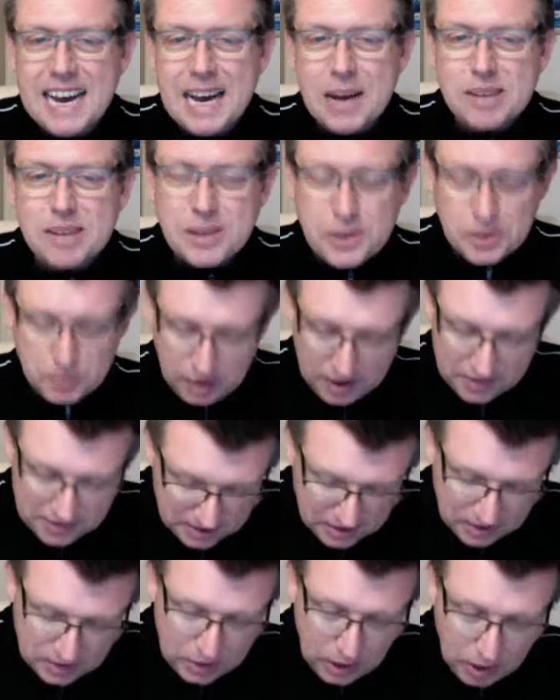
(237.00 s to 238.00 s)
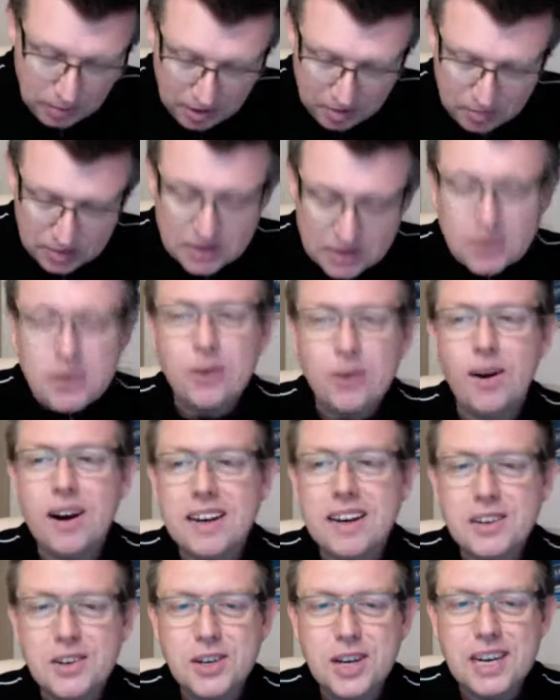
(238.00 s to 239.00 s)
Because by this time I've been on
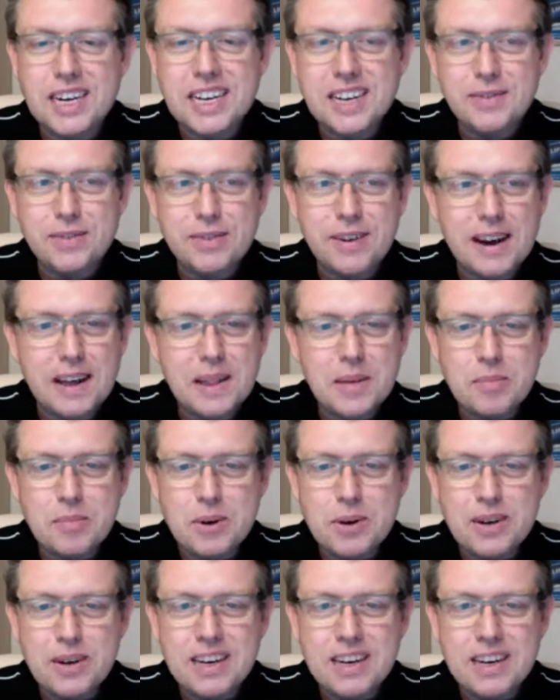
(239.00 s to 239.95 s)
quite a journey throughout the book,